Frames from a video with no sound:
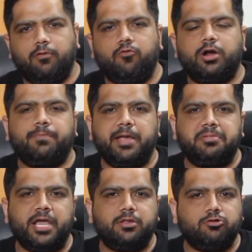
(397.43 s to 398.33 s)
what pipe
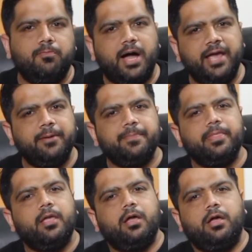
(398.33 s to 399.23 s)
size to buy.
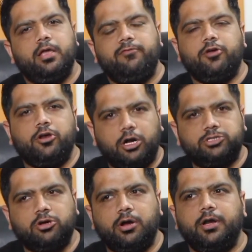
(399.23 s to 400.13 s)
If you're not
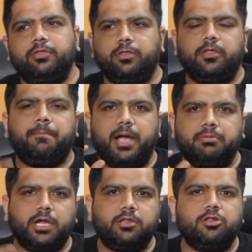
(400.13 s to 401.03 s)
sure, the pipe
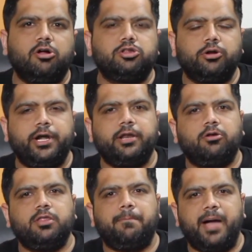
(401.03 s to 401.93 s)
size is also written
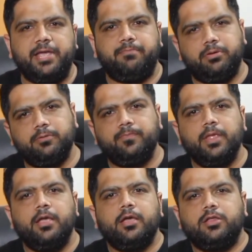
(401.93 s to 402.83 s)
on the pipe.
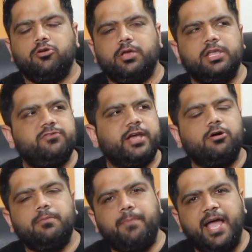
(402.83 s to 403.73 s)
So you can check
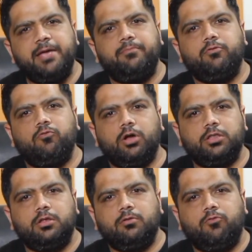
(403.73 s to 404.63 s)
on pipe,
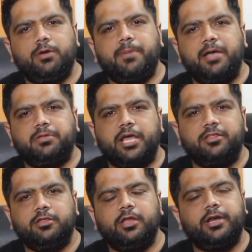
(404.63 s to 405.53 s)
what pipe size
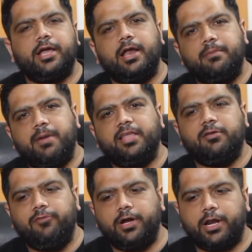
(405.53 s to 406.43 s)
is it, and buy
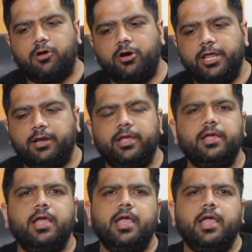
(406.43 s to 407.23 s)
the filter accordingly.